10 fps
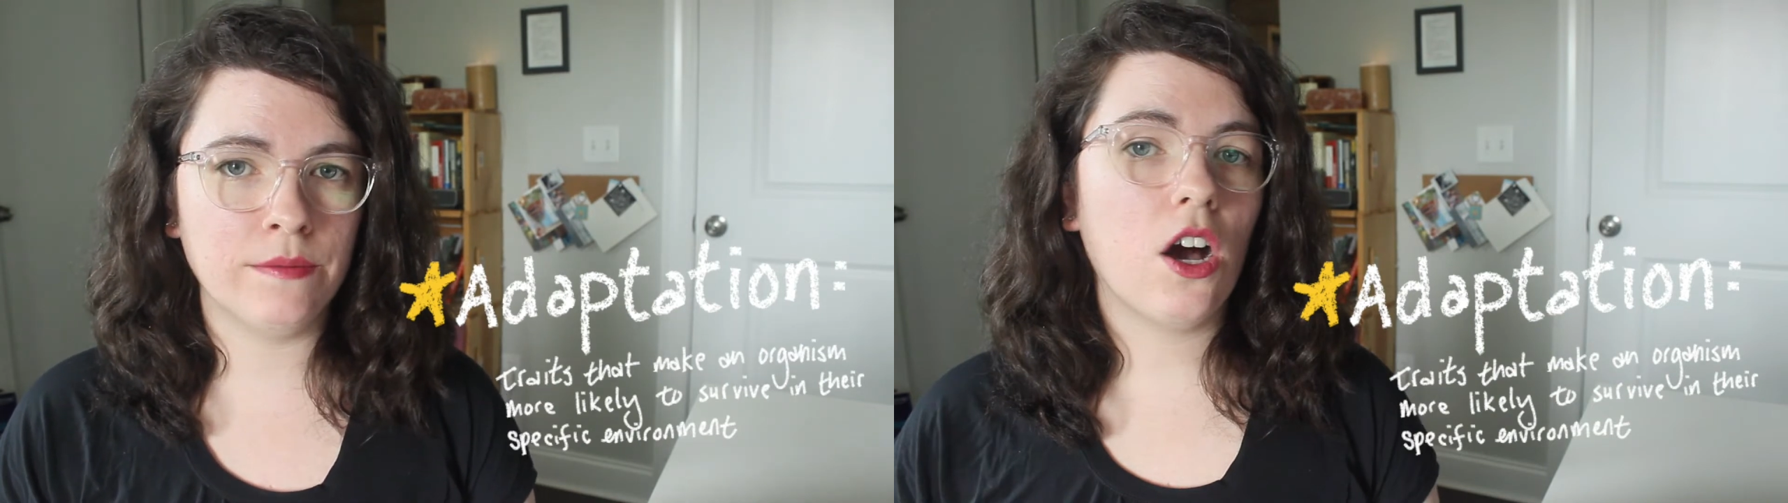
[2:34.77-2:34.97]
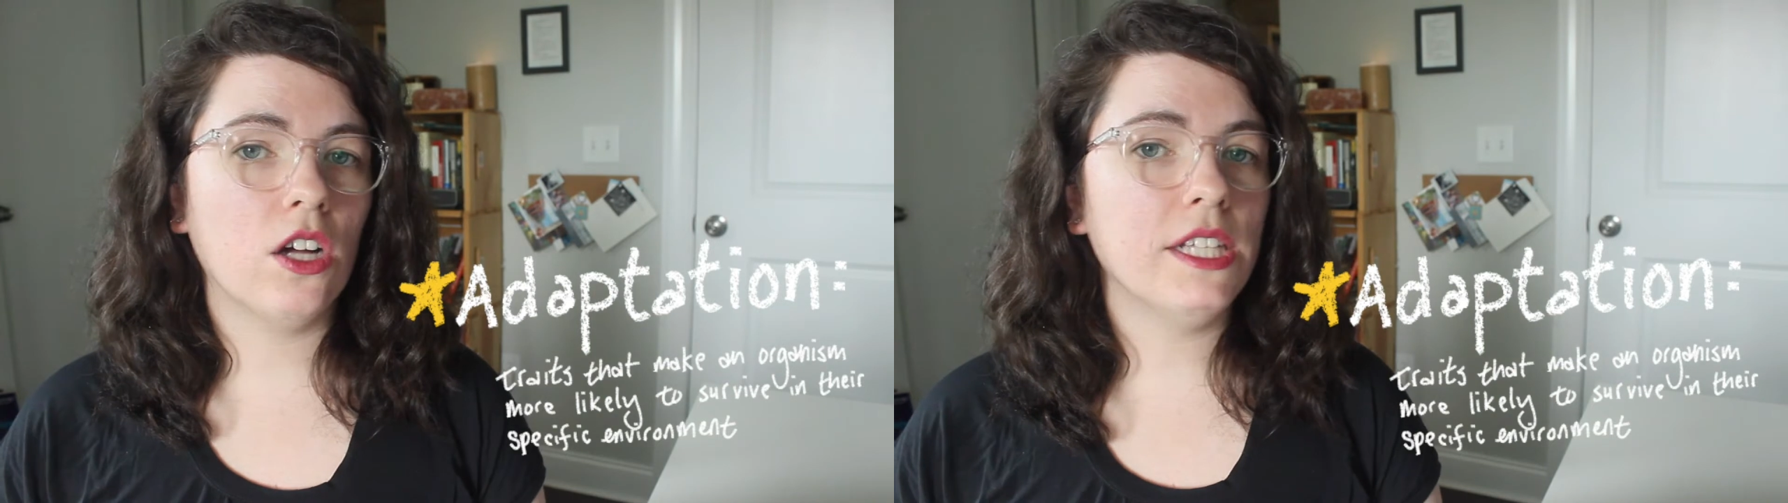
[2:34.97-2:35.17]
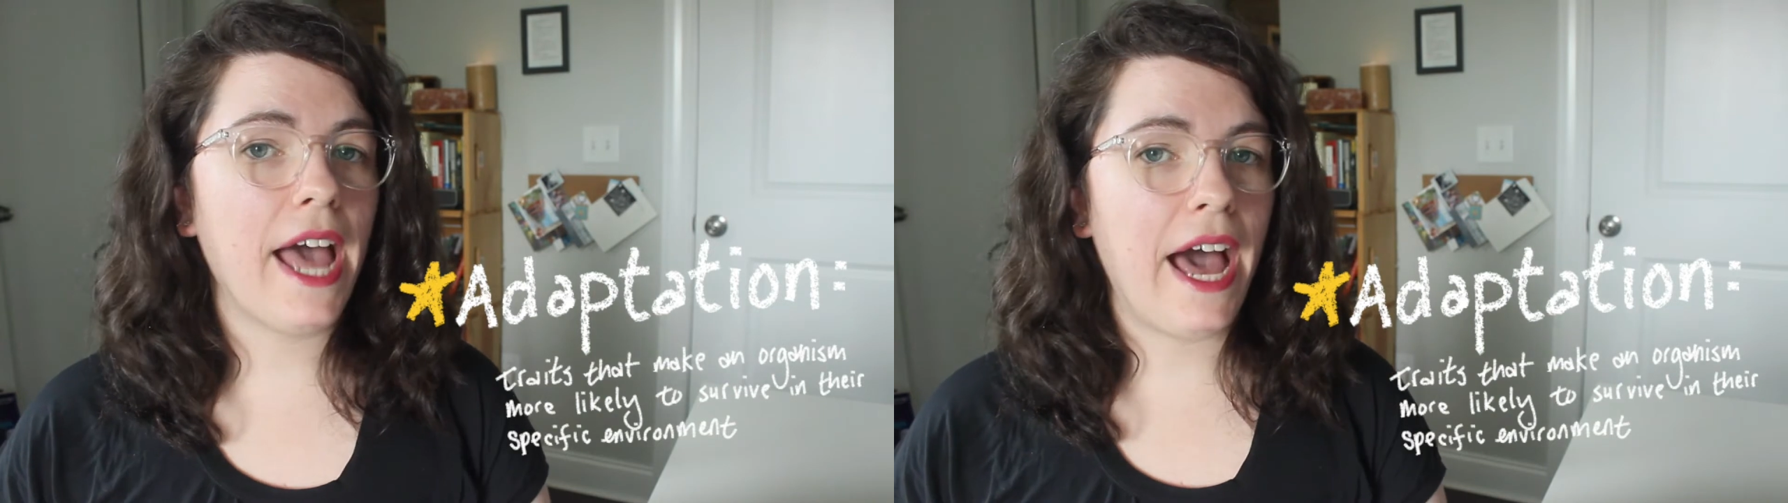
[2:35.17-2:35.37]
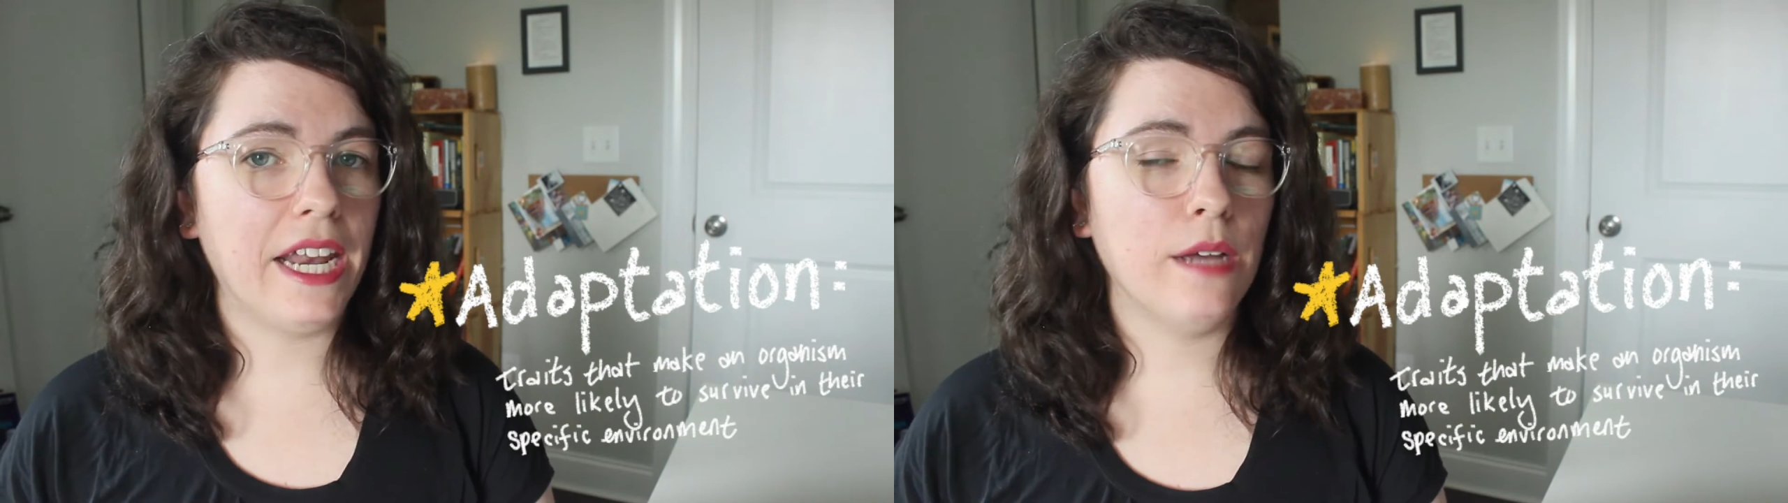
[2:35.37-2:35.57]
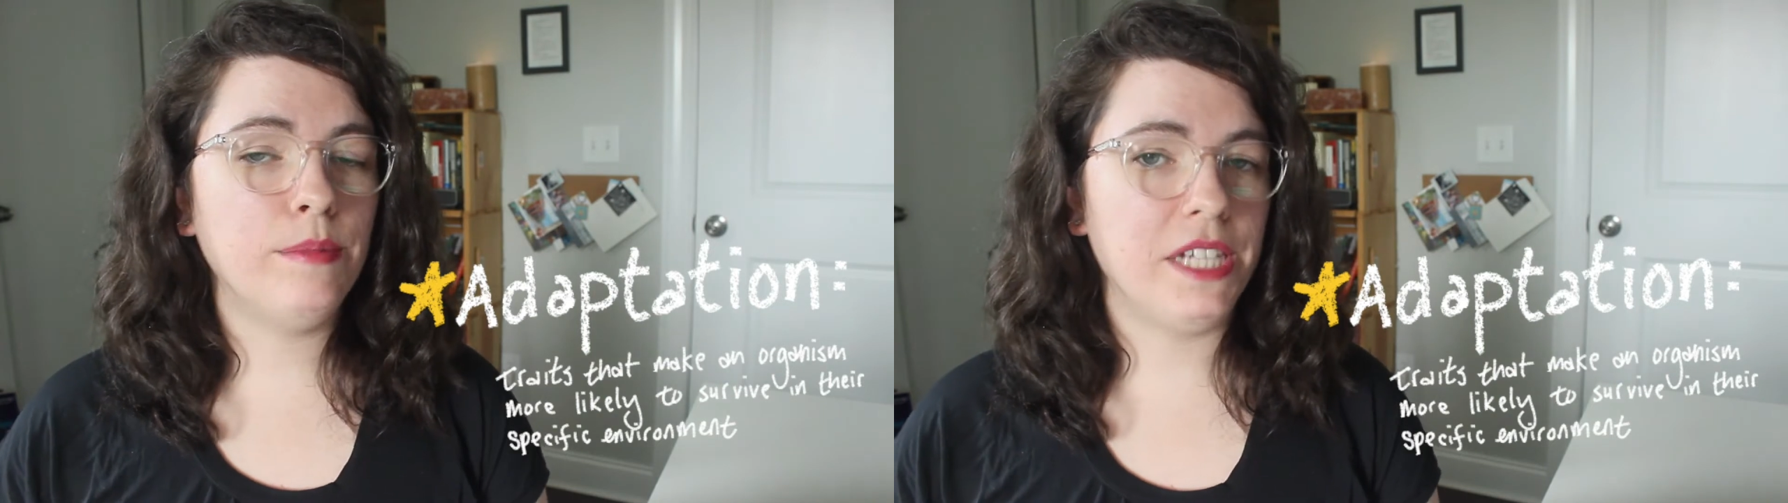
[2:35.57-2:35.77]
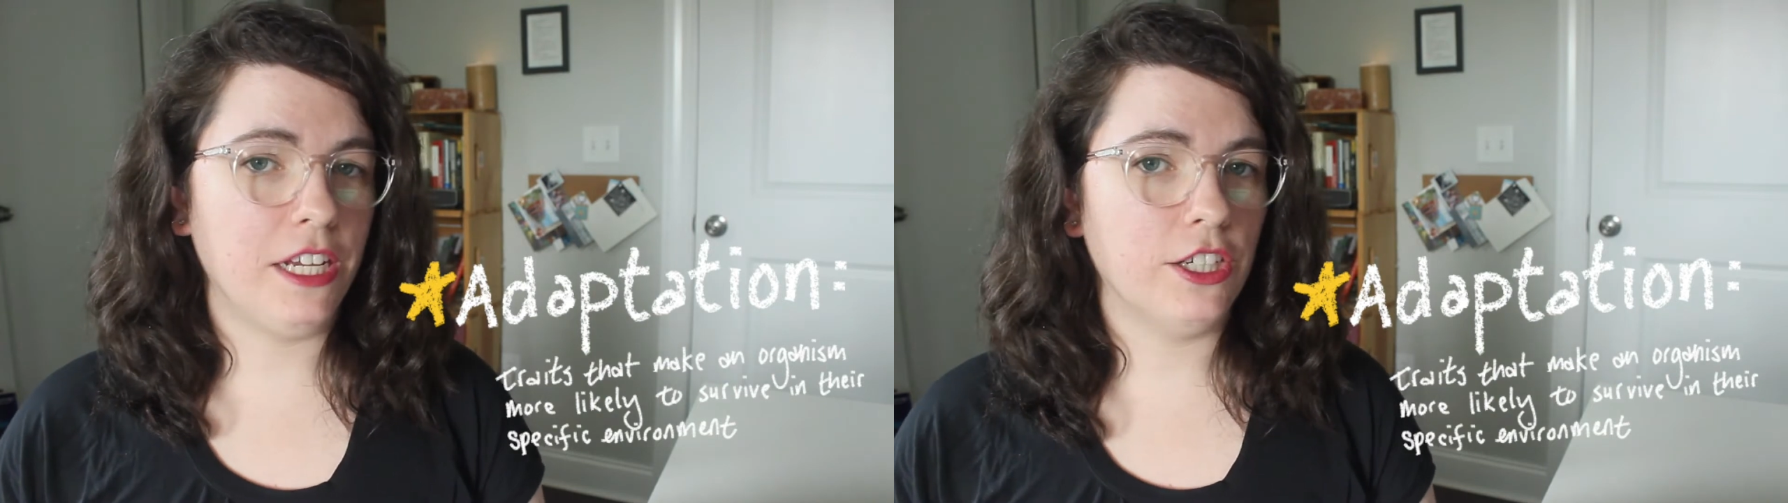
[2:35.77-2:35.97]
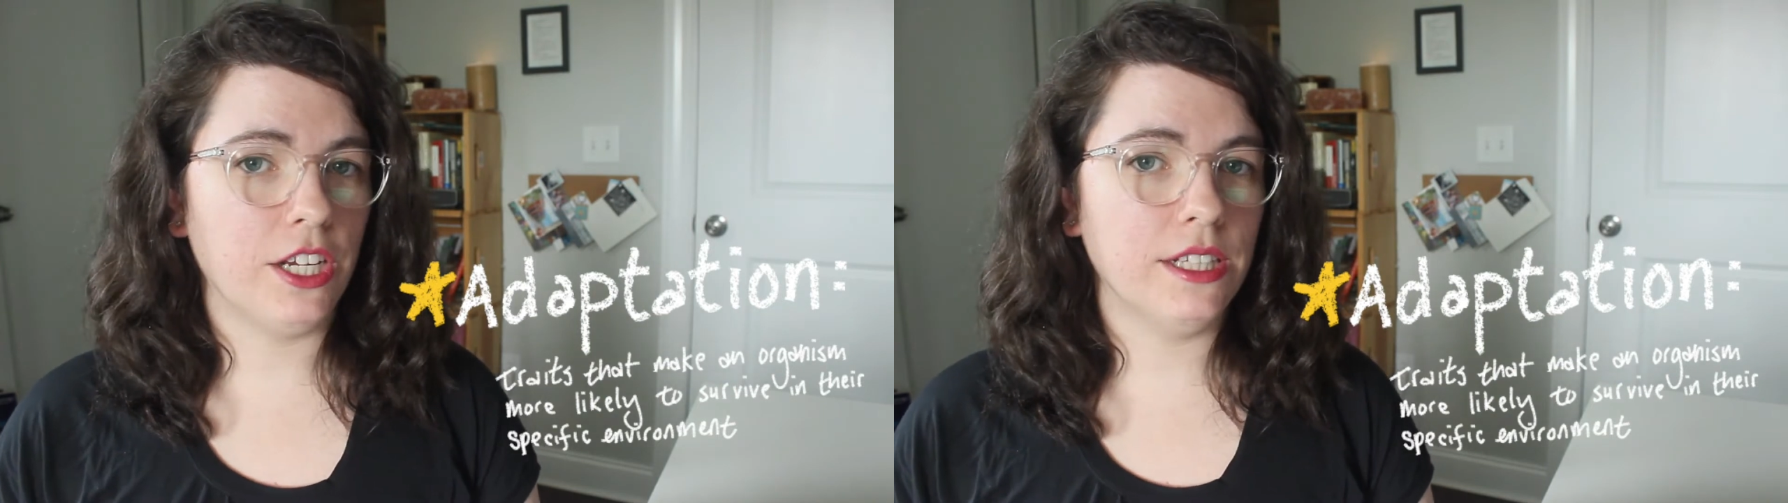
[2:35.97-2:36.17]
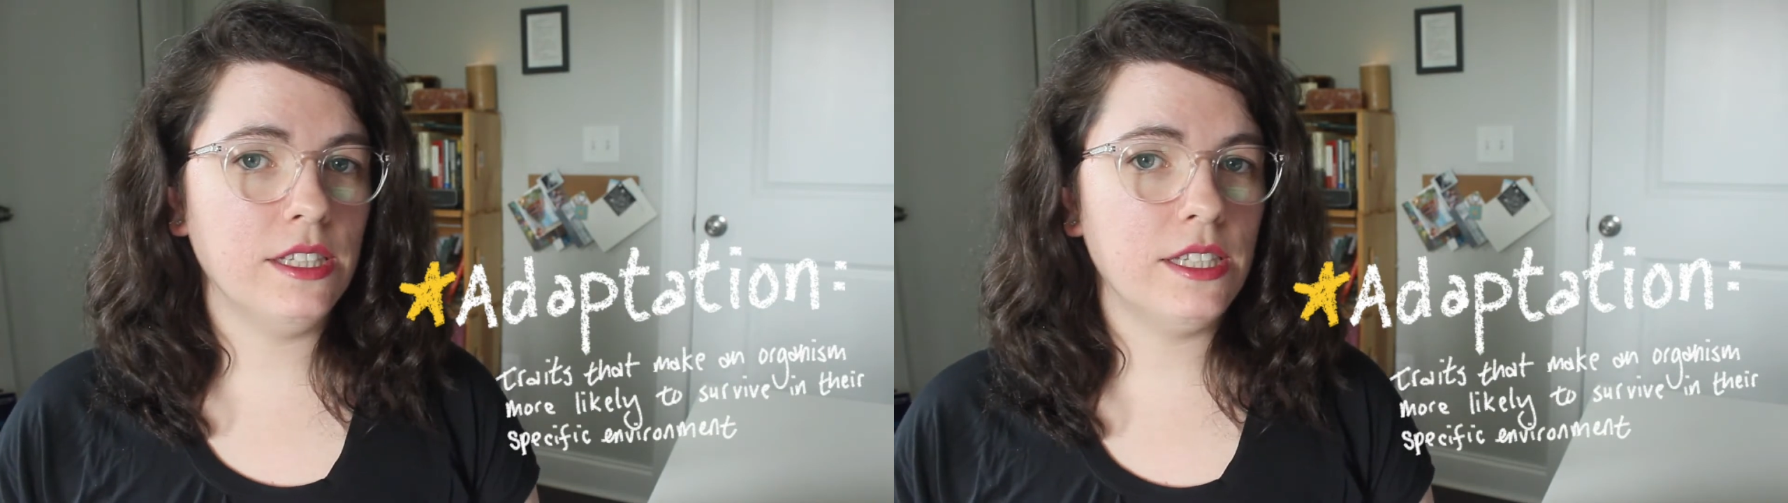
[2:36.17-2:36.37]
called
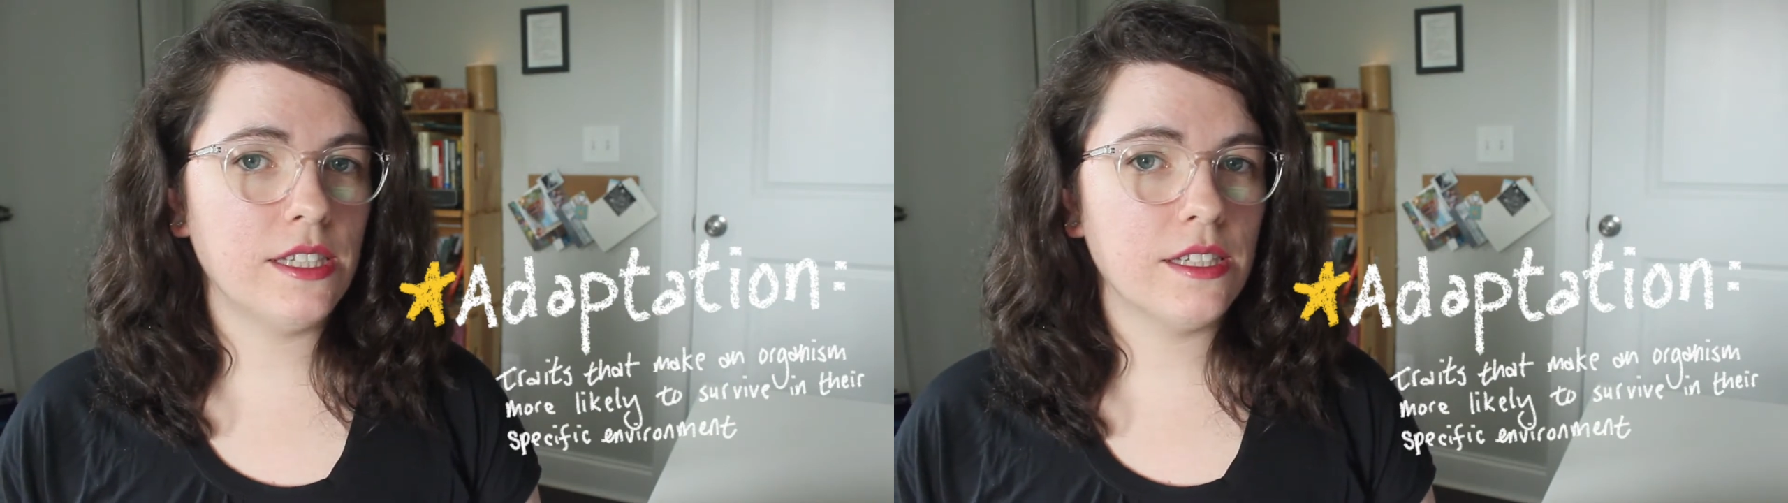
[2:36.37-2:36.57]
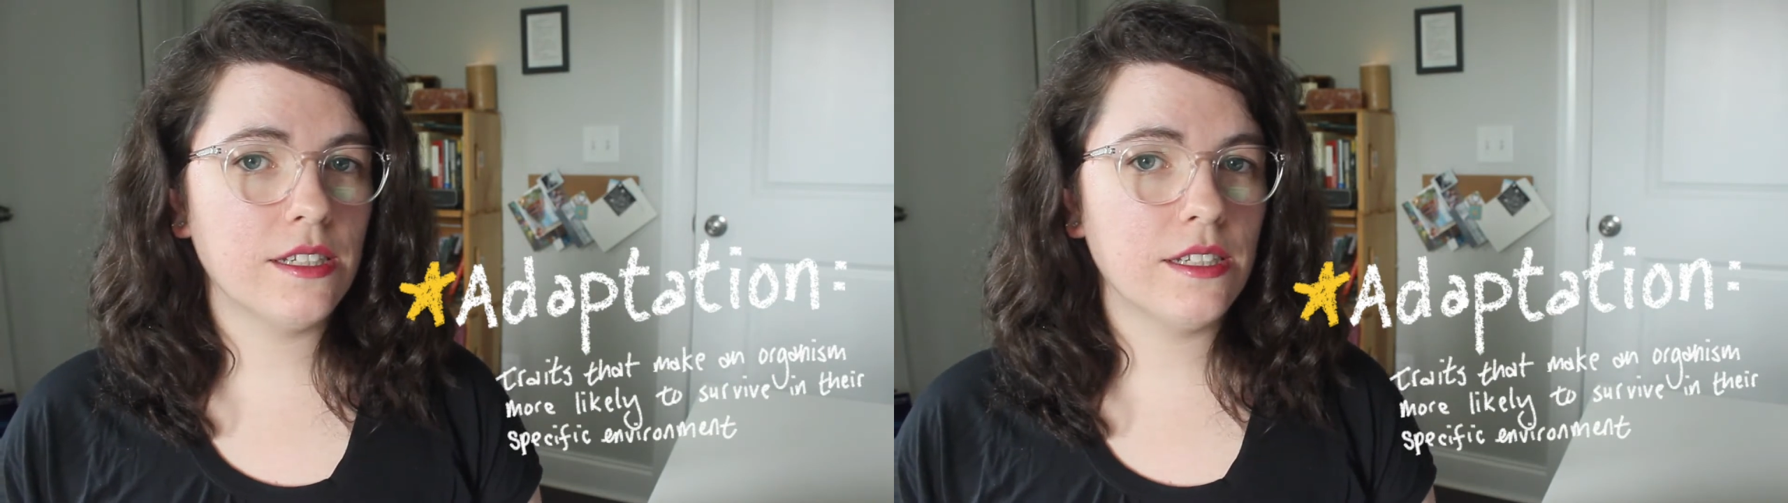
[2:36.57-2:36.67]
adaptations,